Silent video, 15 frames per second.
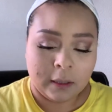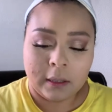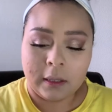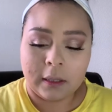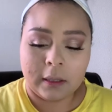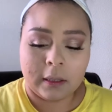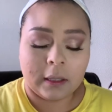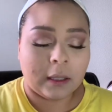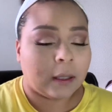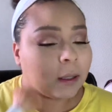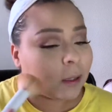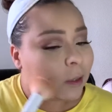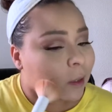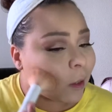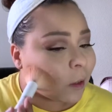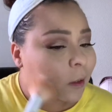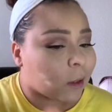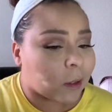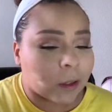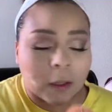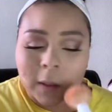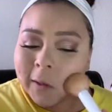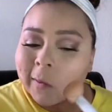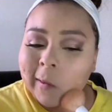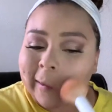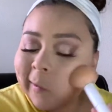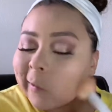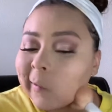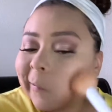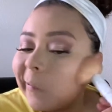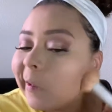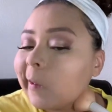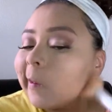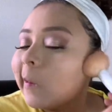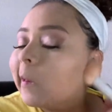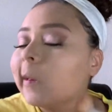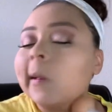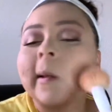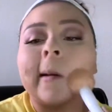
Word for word: and then dust it on around our face.